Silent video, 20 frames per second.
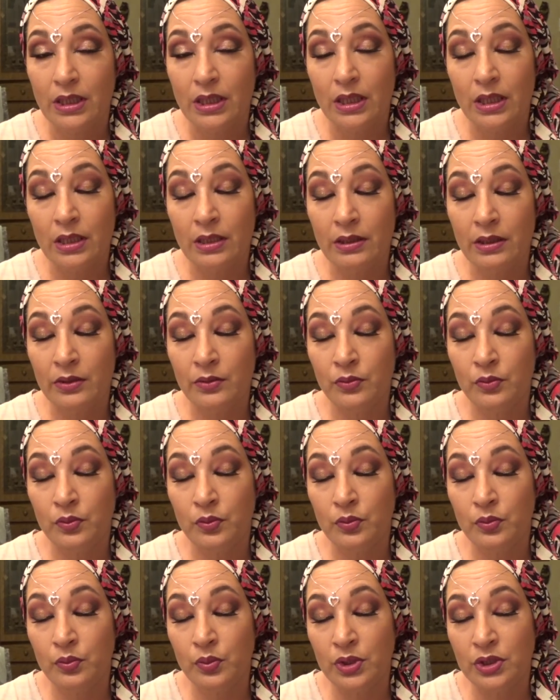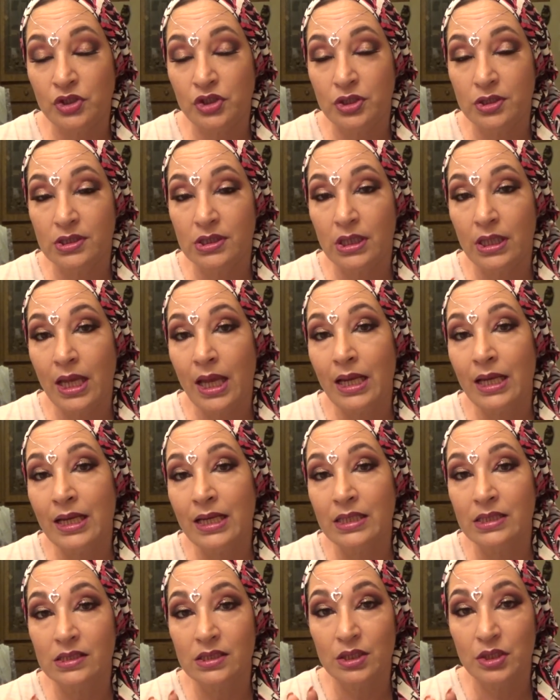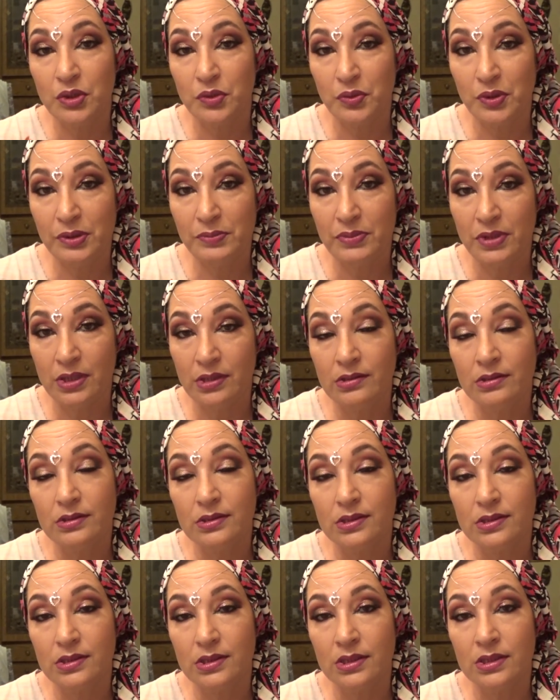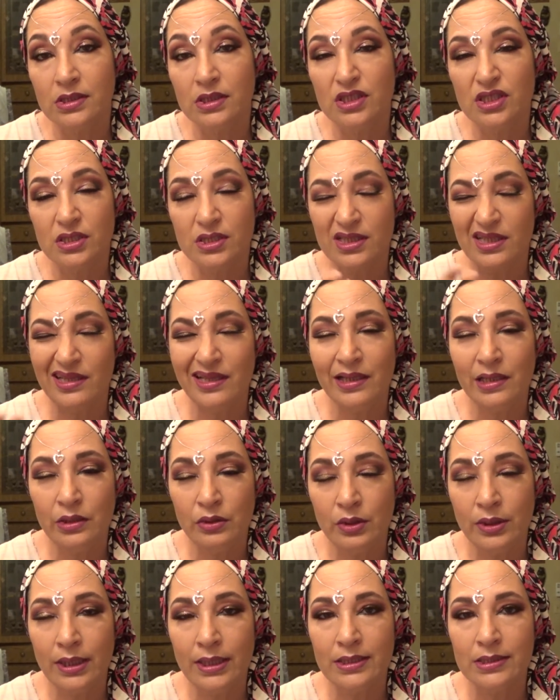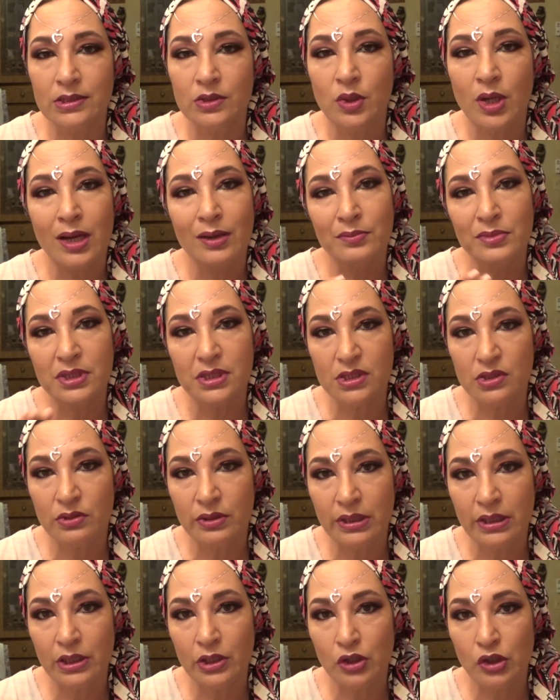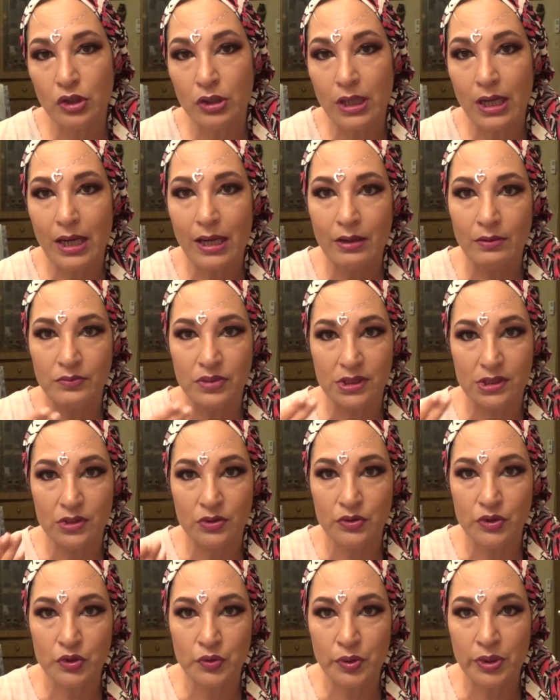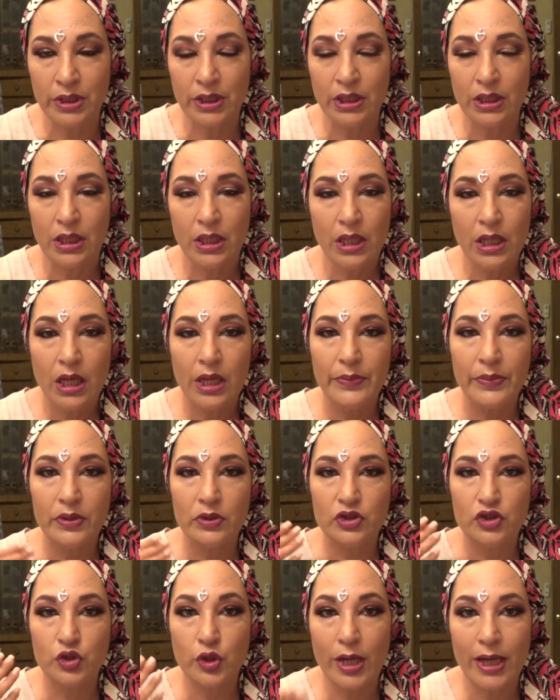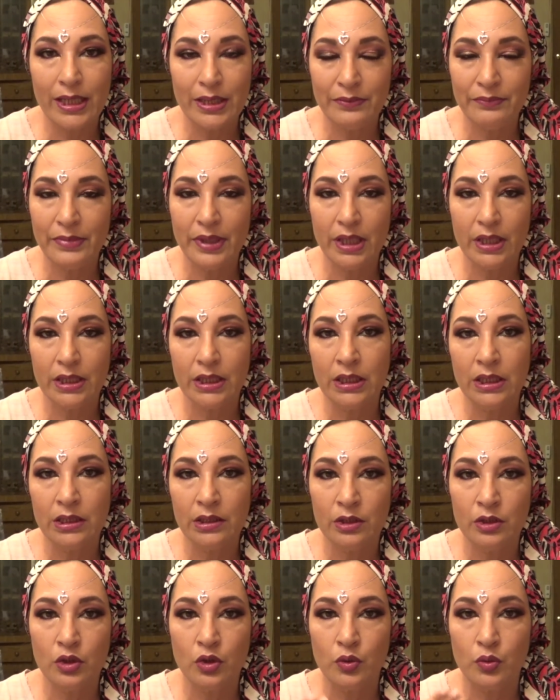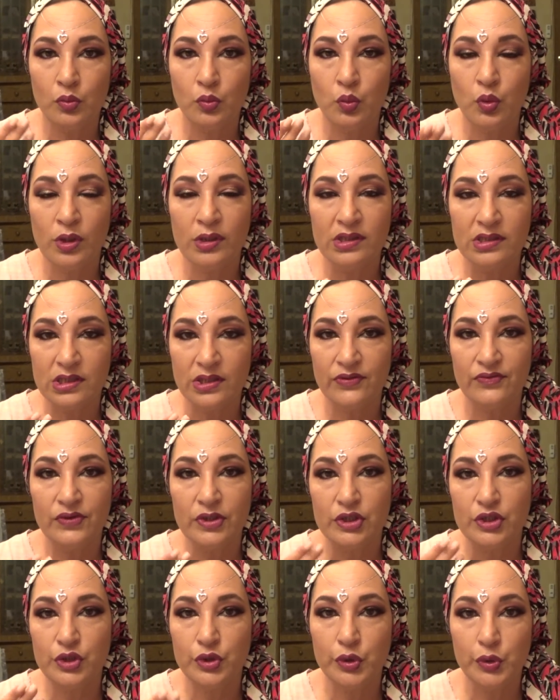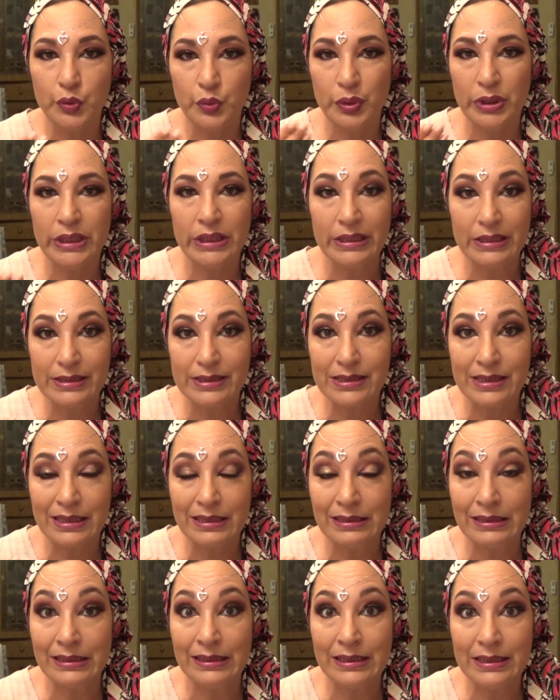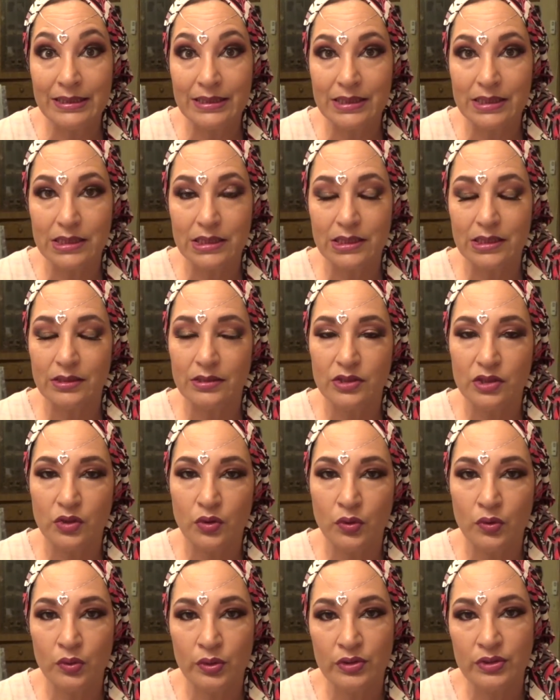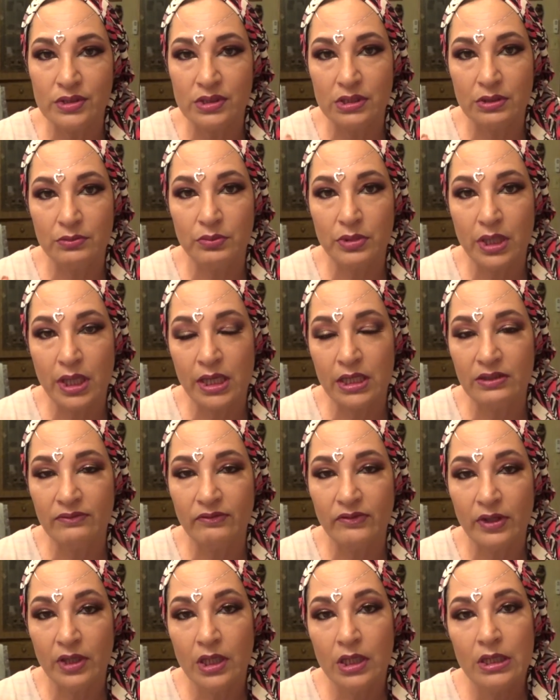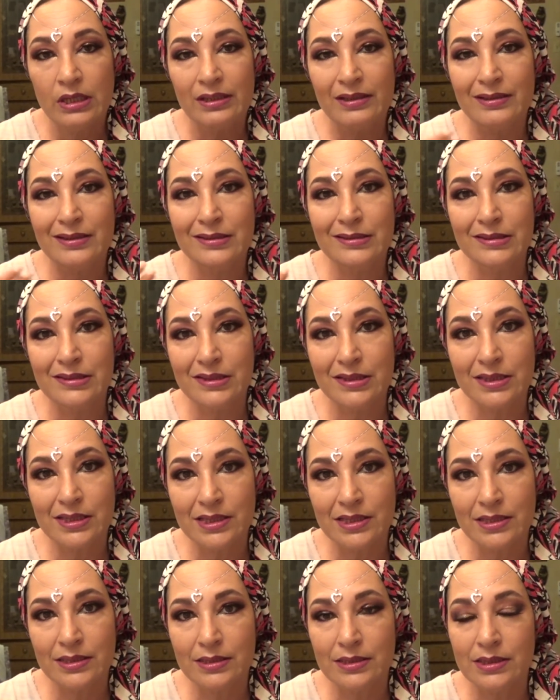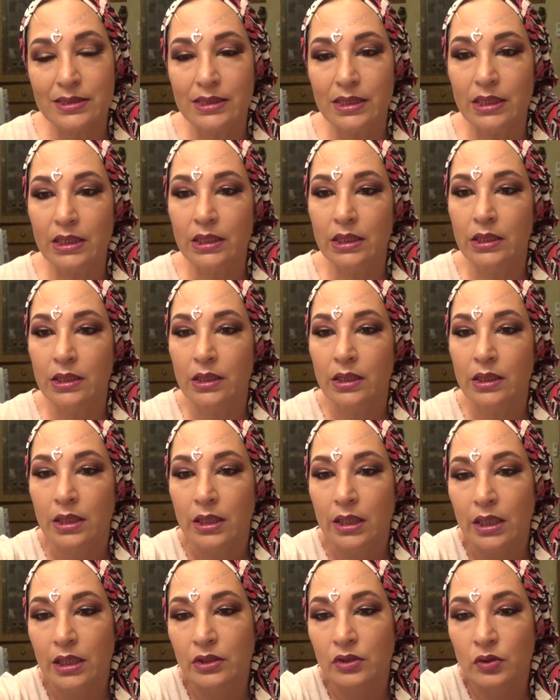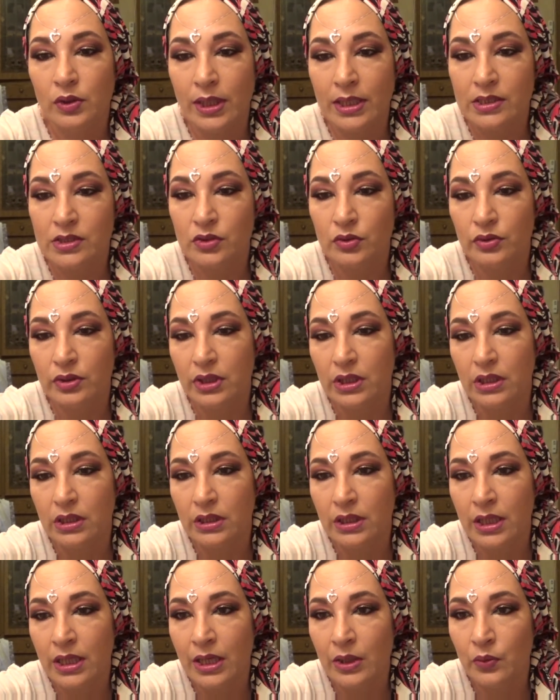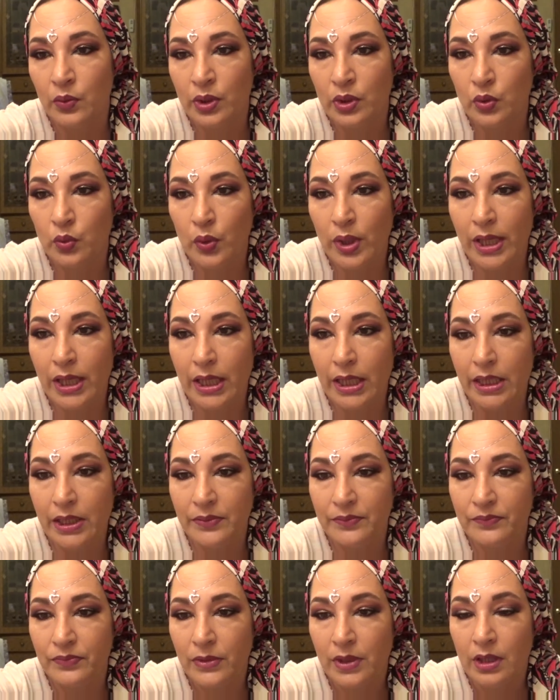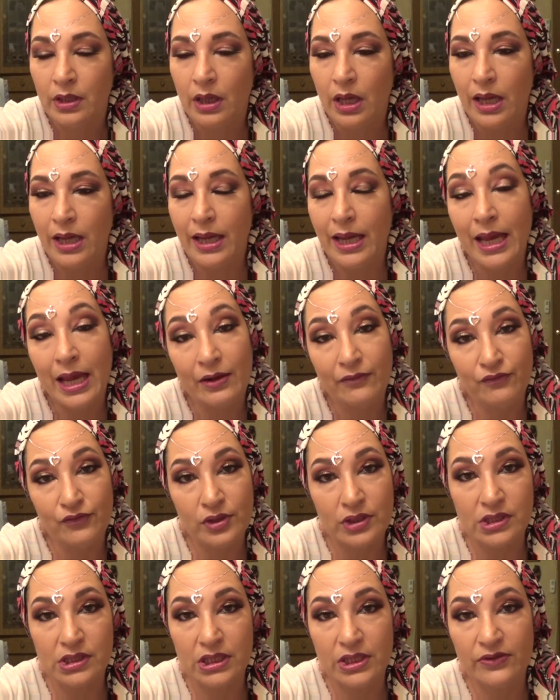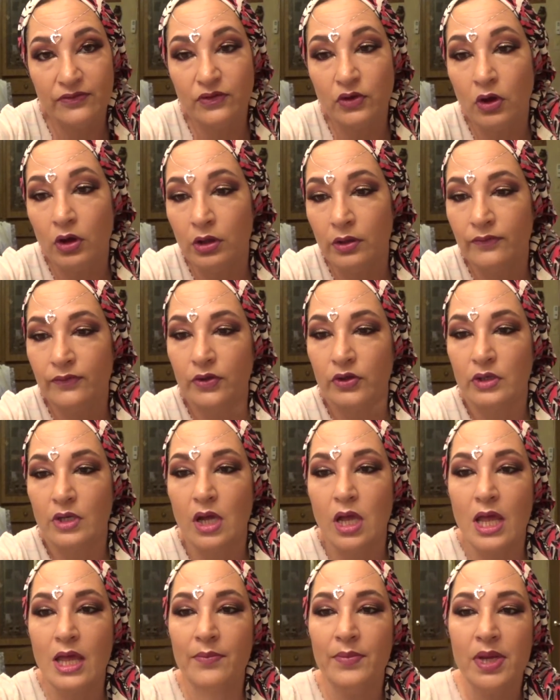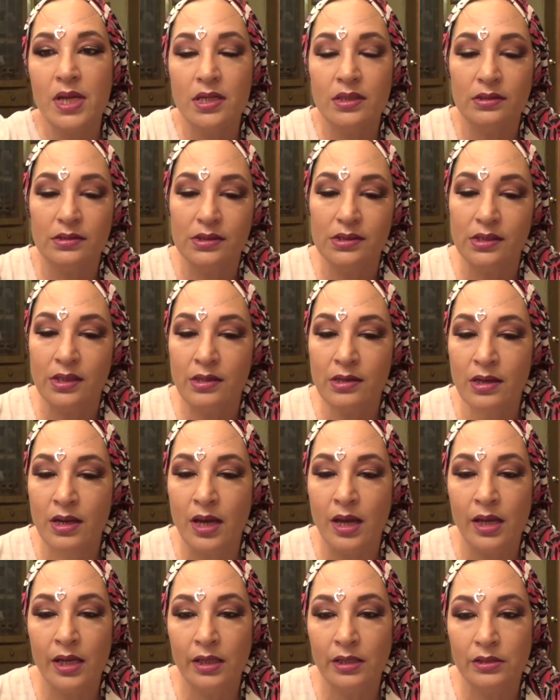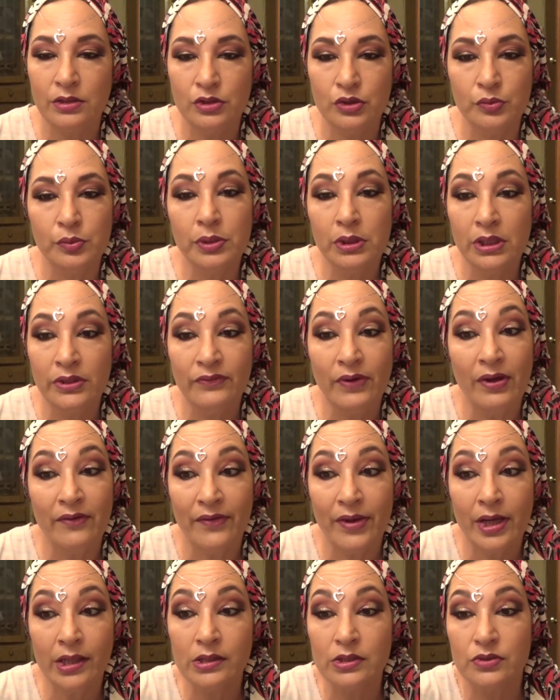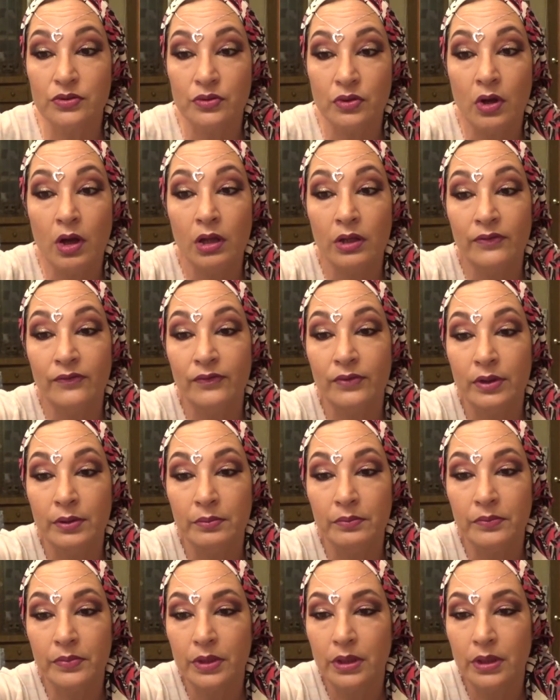uh, which is a lot less than three months. And just to let you guys know, I'm still here. I'm still doing it. I'm going to try to make it, you know, once every two weeks at least. So there's some kind of consistency. And you guys don't think that I went away. I have received all of your comments and I do believe I've answered all of them.